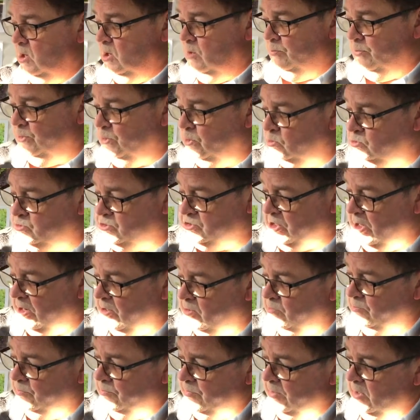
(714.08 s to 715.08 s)
But
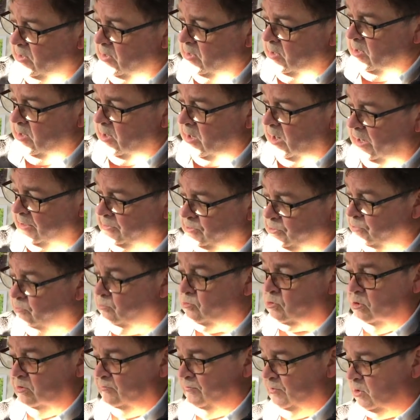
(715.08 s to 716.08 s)
also, I do
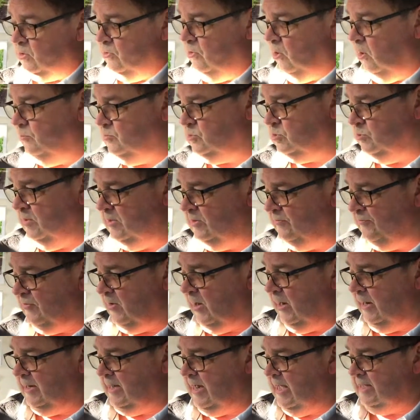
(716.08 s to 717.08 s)
cover crops with
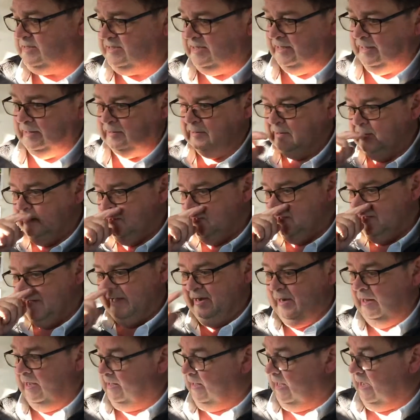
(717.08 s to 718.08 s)
fine netting,
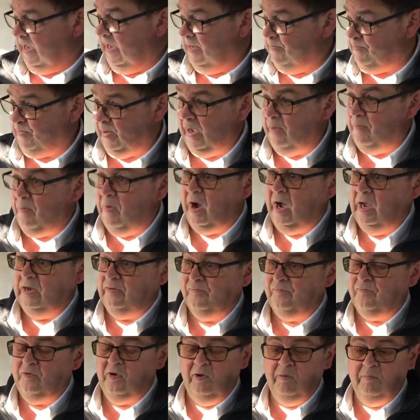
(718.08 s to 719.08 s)
and I buy mine
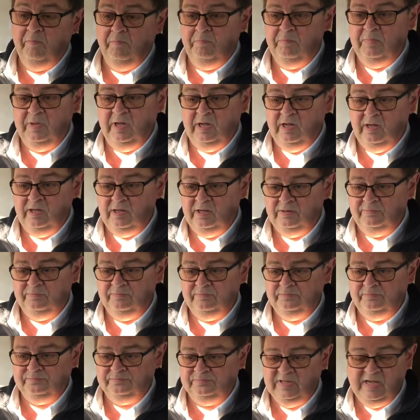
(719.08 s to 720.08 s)
from
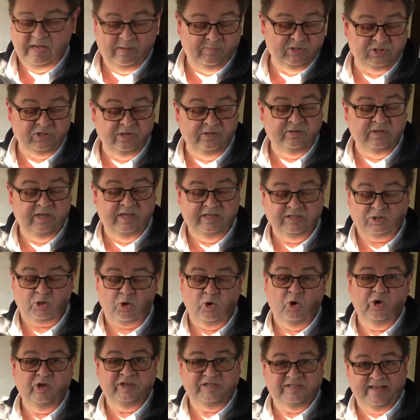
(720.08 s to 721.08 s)
Amazon. It's
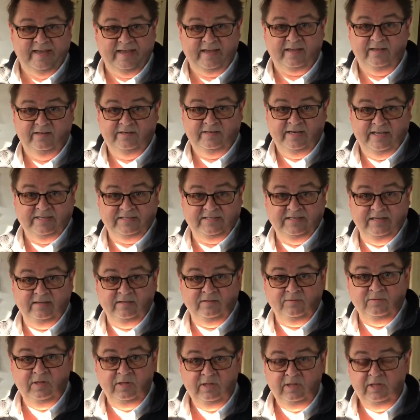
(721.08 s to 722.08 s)
Koitech
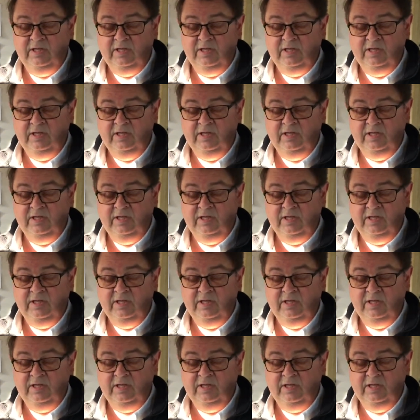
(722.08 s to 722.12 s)
netting.